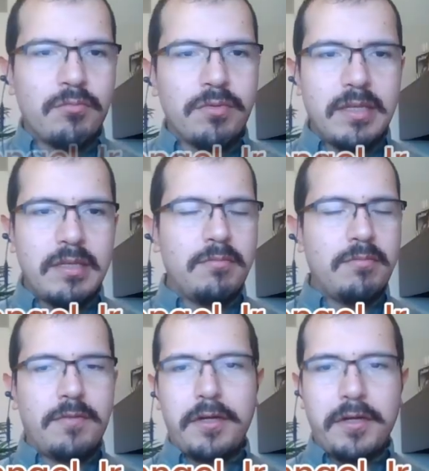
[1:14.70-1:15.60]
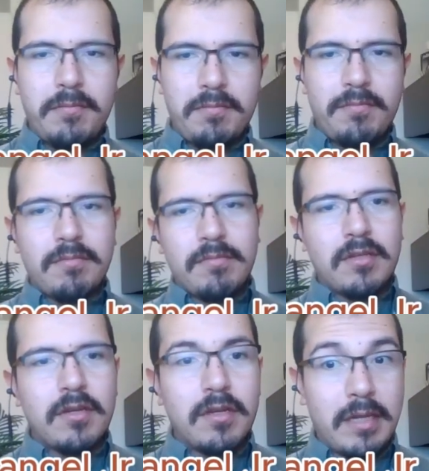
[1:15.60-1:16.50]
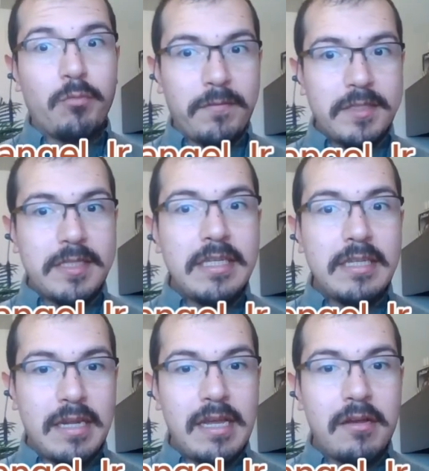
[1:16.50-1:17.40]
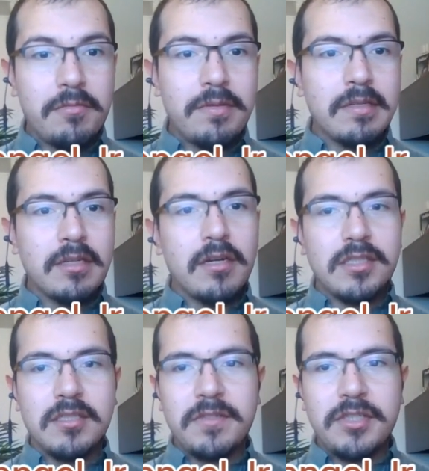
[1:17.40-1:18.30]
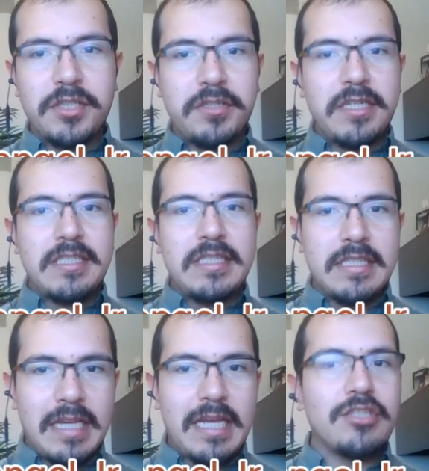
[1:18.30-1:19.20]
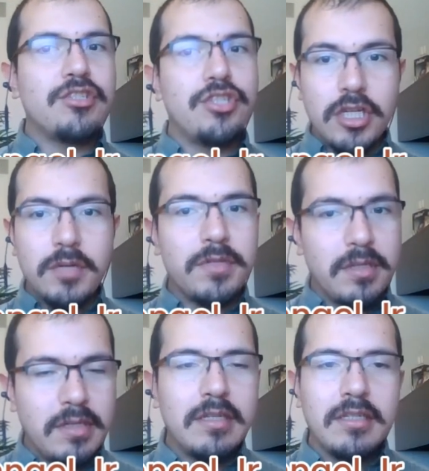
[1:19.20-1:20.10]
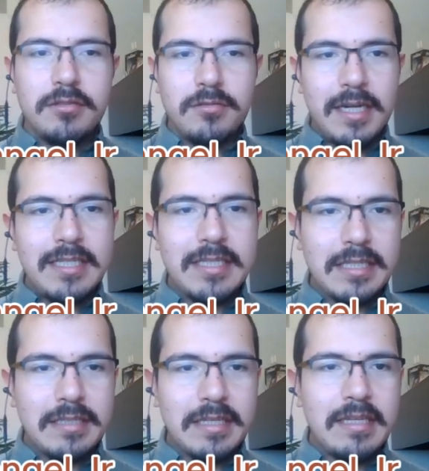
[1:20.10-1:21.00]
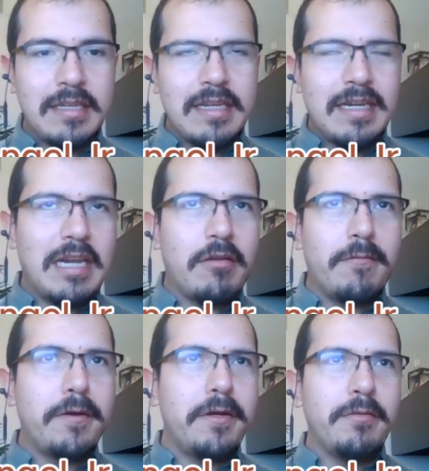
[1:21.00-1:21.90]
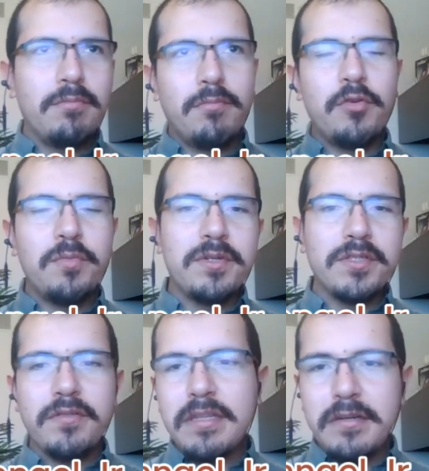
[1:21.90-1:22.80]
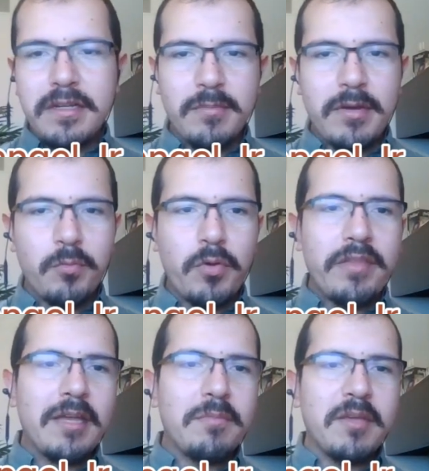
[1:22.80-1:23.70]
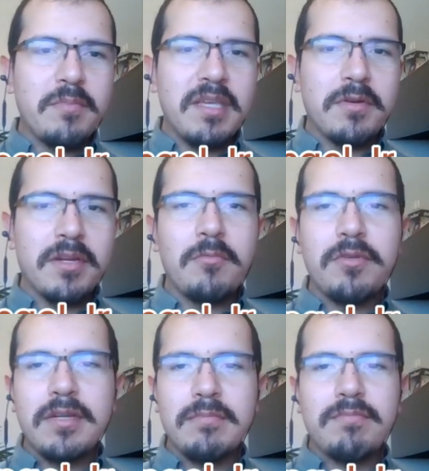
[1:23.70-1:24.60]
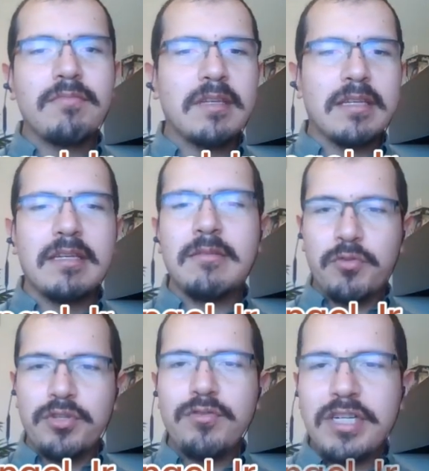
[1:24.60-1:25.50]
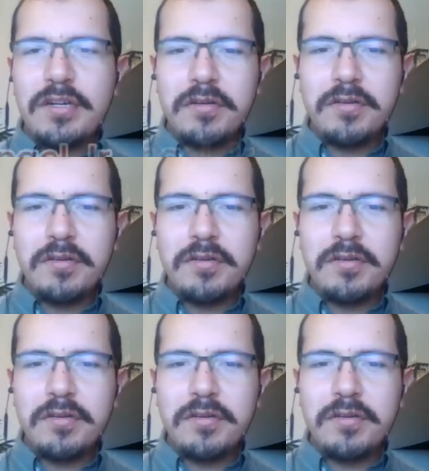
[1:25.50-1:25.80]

we've heard and we've seen now the cost of insurance has jumped drastically. Now, I've heard rumors on the internet about why that might be, but I want to, can, would you share